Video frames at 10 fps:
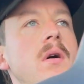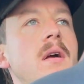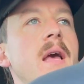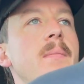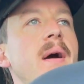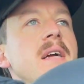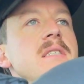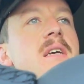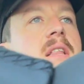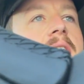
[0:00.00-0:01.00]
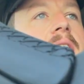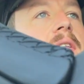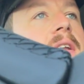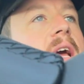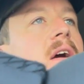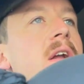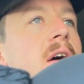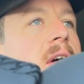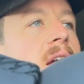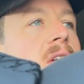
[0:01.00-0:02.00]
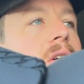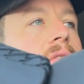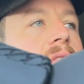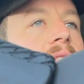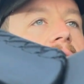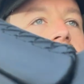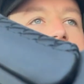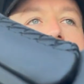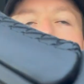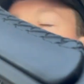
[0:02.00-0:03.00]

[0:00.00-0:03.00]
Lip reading: I'll get back to you at the end of the day on how that goes and stuff and how it